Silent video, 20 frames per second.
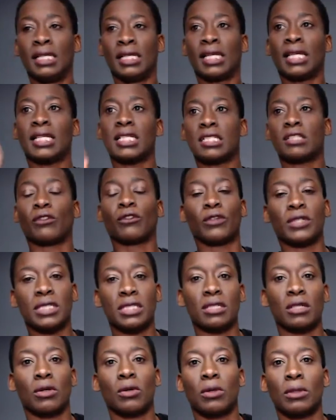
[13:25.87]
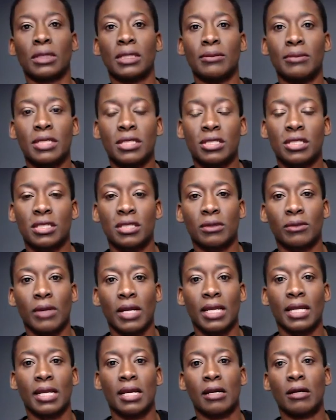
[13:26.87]
it is freezing cold in Michigan
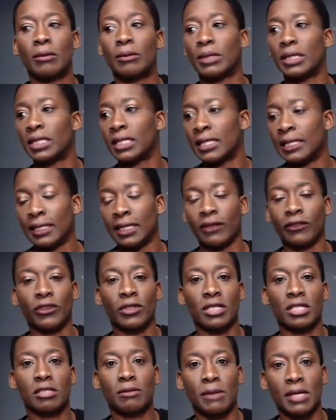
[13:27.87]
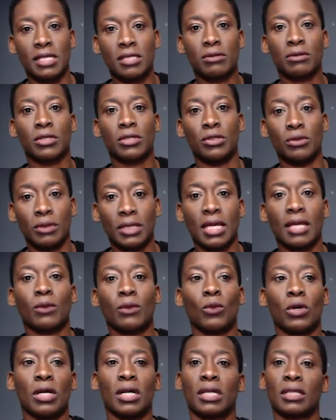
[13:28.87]
right now, but if you're in a space where you can
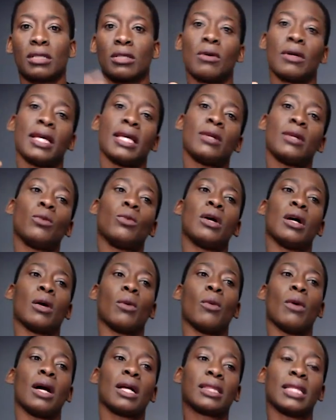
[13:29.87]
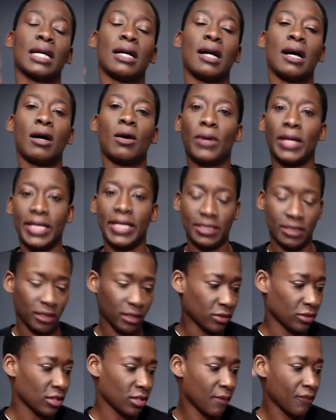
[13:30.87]
walk, go ahead and walk the hallways
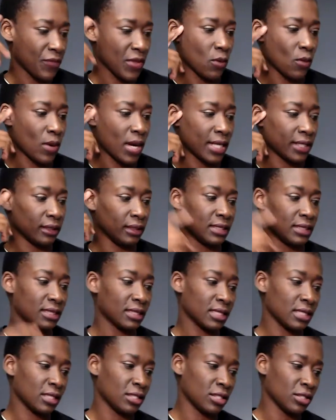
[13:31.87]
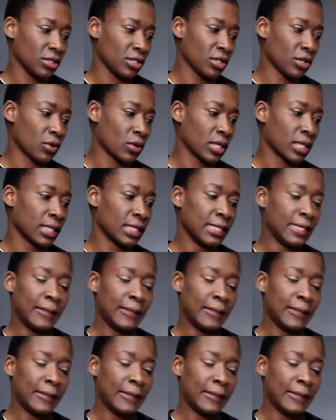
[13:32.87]
or something while you're listening to your